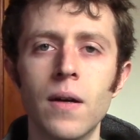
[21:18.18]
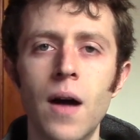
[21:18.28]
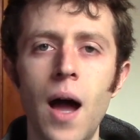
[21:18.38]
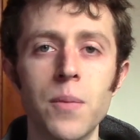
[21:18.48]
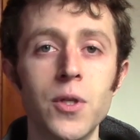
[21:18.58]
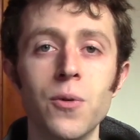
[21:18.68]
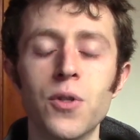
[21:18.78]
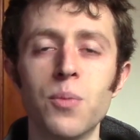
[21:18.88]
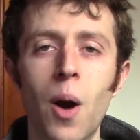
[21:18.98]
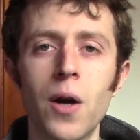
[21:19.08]
I'm too
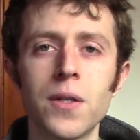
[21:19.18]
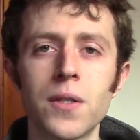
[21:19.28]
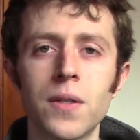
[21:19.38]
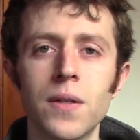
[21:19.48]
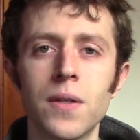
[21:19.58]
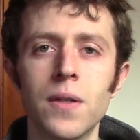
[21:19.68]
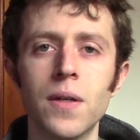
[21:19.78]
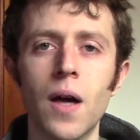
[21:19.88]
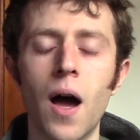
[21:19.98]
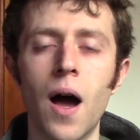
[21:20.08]
smart,
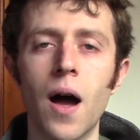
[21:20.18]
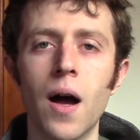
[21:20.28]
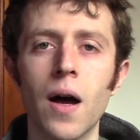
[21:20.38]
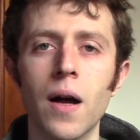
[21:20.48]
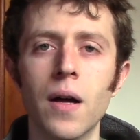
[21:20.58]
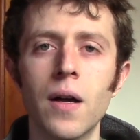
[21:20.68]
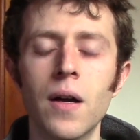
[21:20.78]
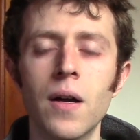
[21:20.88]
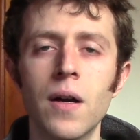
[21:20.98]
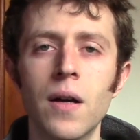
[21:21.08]
I'm
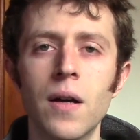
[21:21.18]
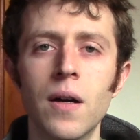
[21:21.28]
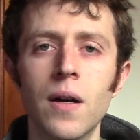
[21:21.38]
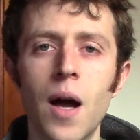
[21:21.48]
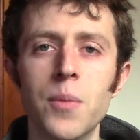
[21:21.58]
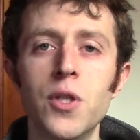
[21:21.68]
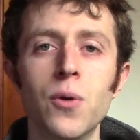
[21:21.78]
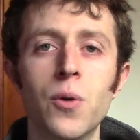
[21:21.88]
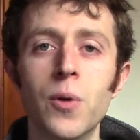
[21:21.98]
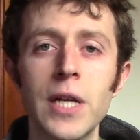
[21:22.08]
too
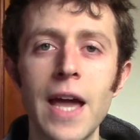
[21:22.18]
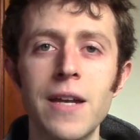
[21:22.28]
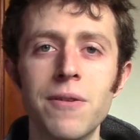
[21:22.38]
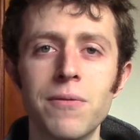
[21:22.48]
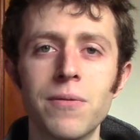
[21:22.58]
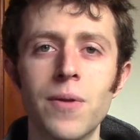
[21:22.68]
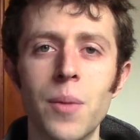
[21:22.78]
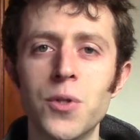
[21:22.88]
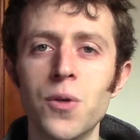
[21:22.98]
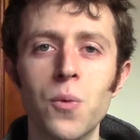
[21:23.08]
creative,
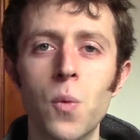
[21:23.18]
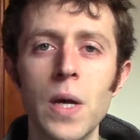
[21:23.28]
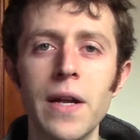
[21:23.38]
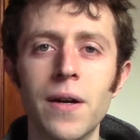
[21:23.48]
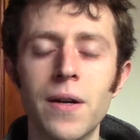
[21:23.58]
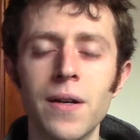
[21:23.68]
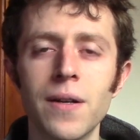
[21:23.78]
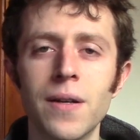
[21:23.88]
I'm too weird,